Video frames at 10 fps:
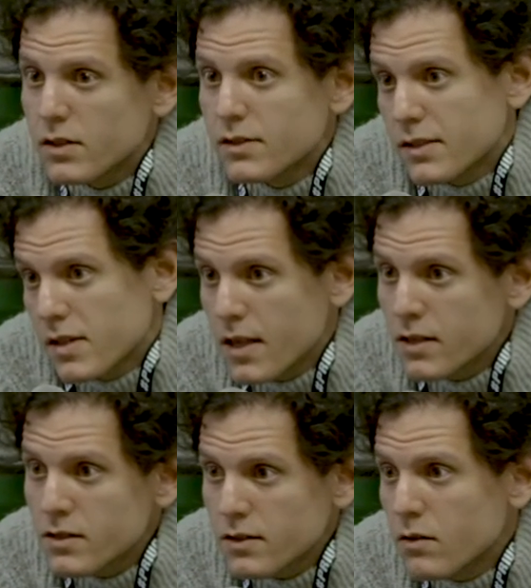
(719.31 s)
It's a
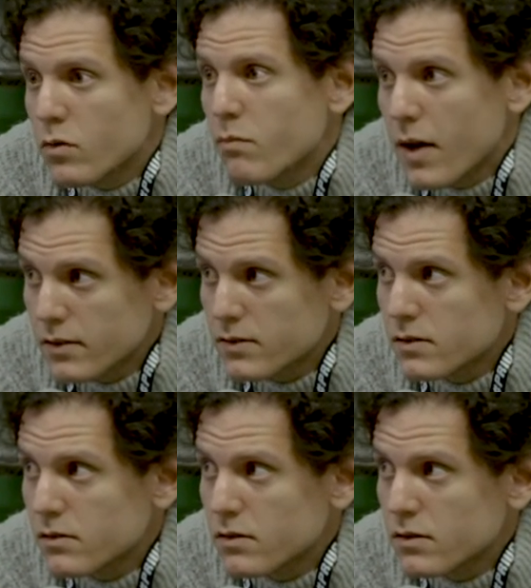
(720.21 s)
challenge that we
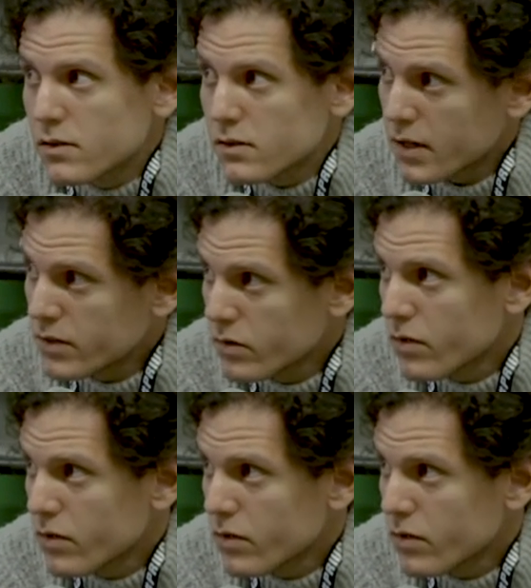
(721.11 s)
must start to